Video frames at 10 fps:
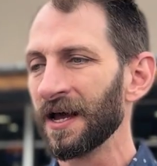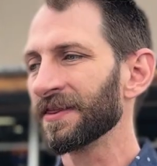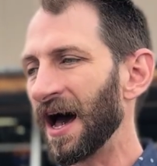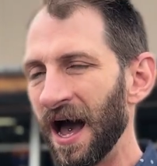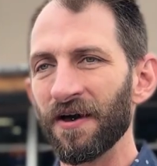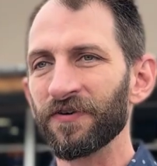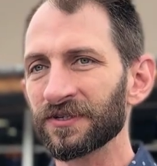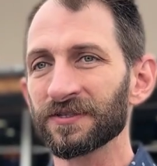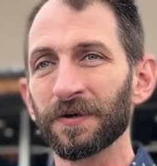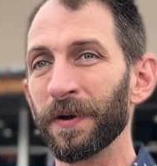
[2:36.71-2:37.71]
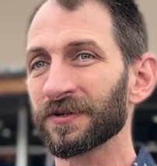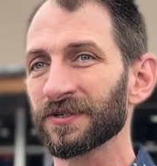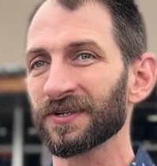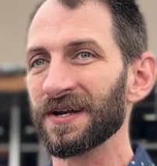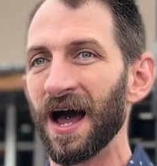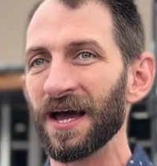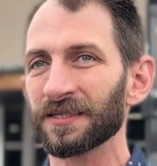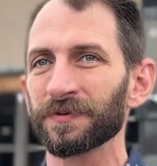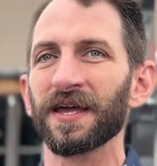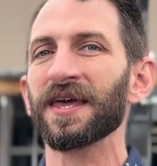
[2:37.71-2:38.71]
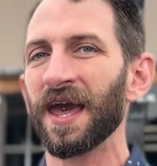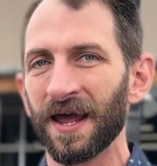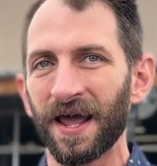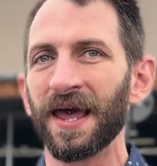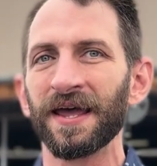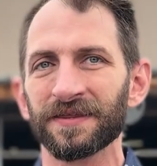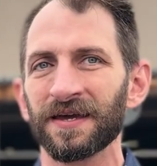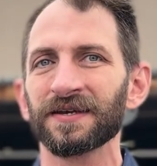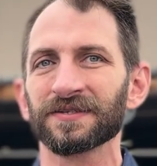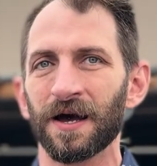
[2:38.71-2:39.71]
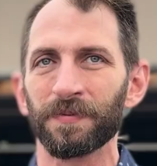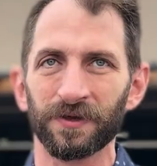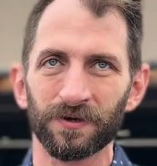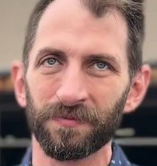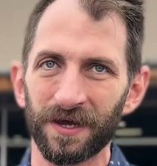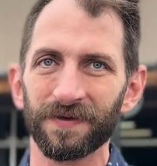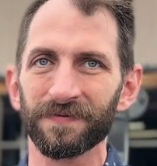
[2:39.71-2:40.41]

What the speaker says: The high efficiency pictures are nice, but they can hang things up a little bit.